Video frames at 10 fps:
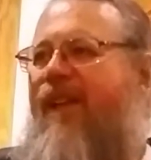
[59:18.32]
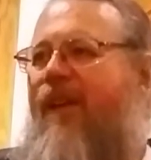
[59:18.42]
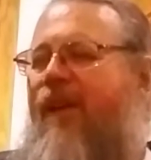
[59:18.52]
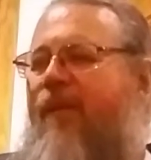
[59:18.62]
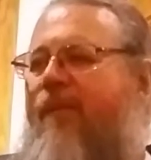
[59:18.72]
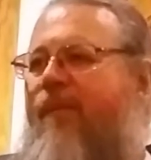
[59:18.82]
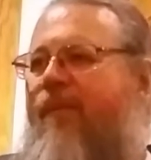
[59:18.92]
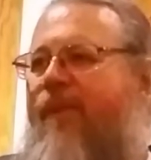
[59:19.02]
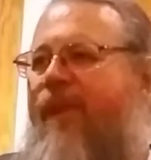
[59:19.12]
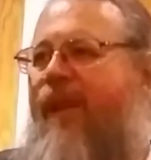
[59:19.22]
Um,
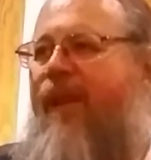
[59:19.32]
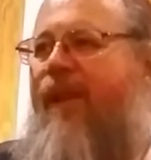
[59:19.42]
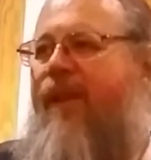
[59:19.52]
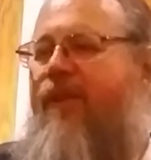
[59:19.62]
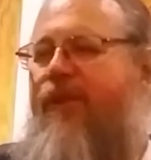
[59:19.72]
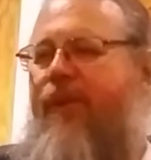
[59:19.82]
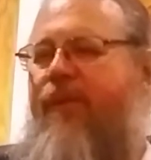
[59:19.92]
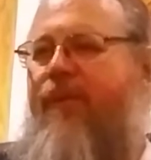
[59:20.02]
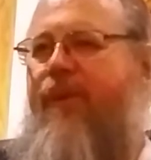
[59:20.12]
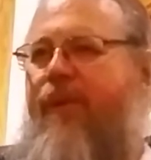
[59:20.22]

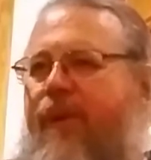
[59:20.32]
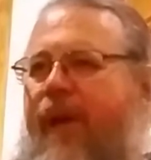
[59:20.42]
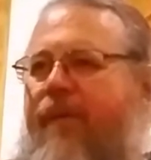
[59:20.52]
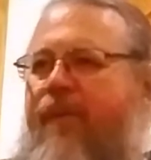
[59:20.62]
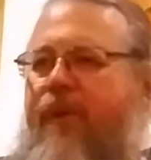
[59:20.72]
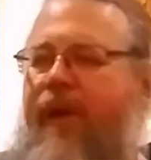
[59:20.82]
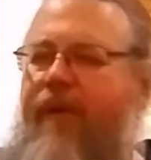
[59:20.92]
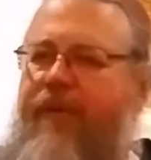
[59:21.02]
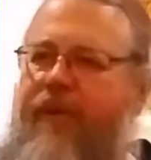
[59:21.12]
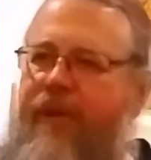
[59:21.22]
so you have you
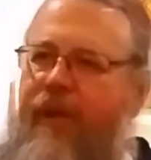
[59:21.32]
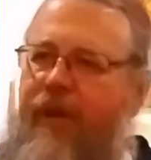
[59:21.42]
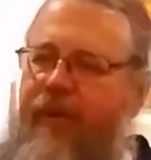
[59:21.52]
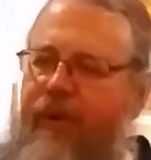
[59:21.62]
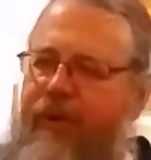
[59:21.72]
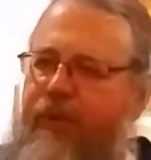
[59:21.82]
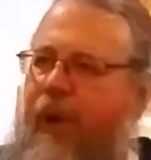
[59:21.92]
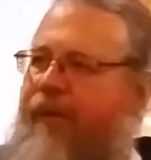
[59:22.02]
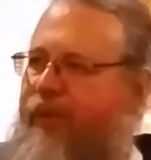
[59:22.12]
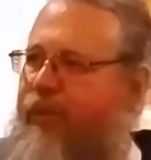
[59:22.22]
have you have all these
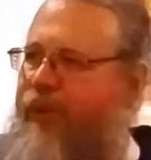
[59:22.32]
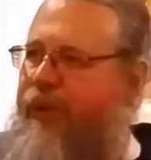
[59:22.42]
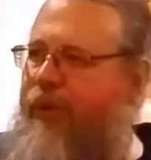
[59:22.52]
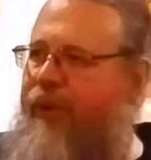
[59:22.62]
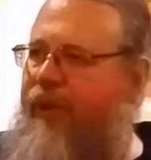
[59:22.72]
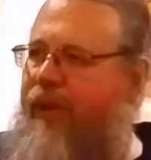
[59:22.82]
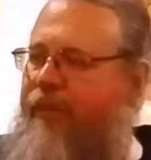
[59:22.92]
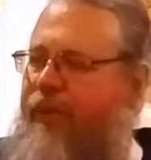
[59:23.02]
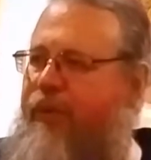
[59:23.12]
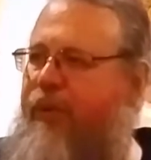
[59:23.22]
rivalries going
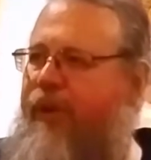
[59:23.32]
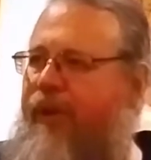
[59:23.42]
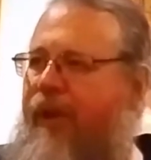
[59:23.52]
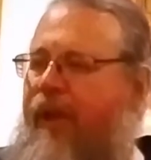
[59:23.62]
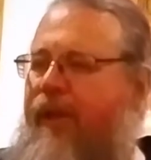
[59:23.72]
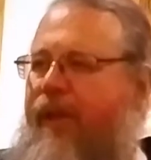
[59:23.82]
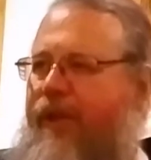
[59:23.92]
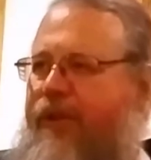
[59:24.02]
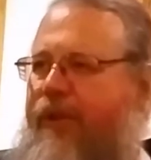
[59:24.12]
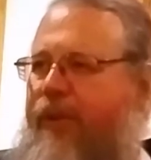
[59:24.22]
on between the
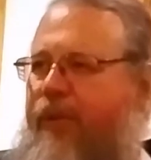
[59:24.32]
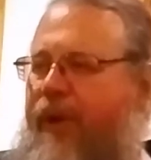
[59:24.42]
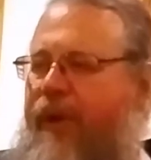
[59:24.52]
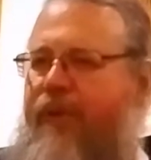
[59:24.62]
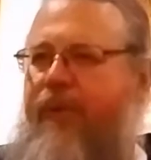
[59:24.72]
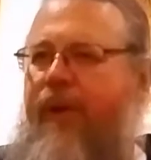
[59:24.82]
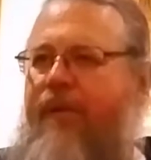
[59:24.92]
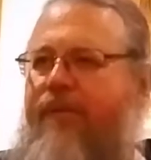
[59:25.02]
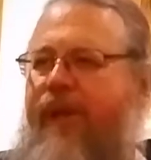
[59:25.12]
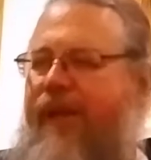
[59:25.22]
East and the West. You
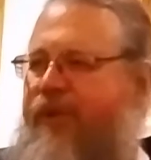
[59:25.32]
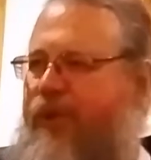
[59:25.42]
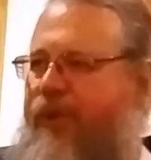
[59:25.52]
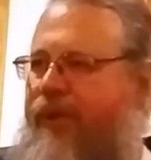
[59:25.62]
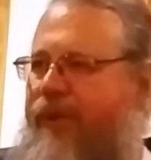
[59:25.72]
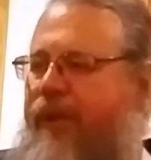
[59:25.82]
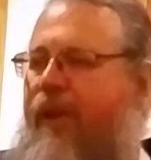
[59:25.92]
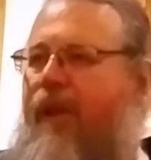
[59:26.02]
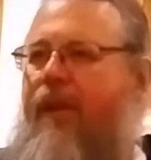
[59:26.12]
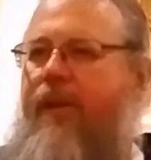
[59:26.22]
have tension.
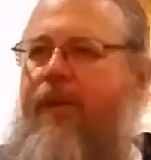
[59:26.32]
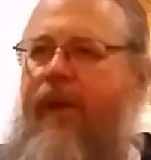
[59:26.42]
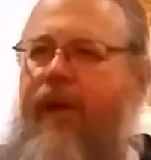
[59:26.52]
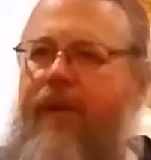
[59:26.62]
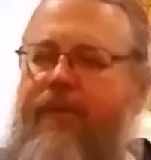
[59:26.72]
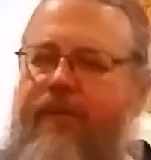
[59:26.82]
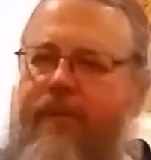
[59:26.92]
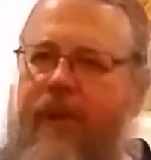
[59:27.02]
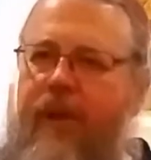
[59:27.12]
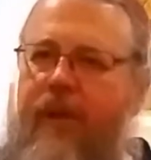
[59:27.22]
Right. You have
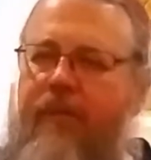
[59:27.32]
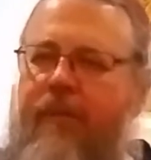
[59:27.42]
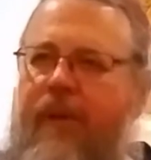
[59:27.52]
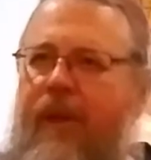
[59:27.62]
um,